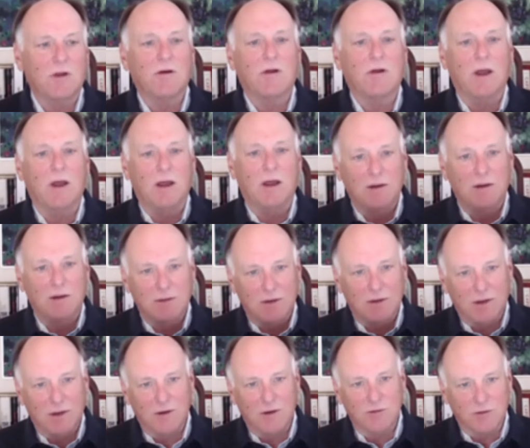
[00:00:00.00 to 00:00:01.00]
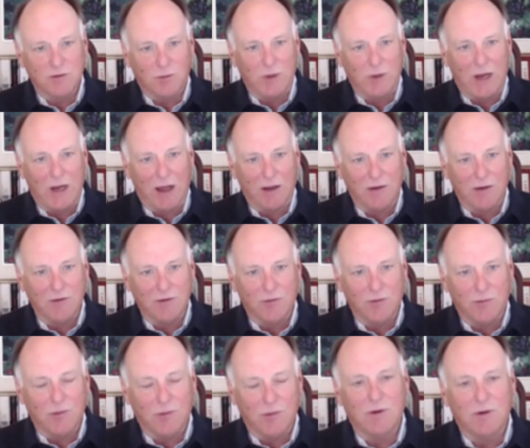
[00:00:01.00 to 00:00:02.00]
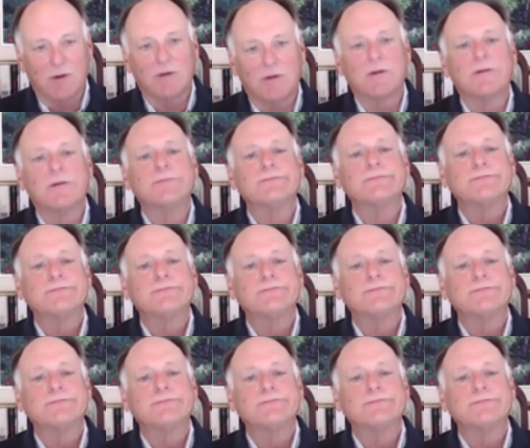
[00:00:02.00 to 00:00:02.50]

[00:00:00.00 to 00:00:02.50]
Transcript: okay, here's the reality of the world.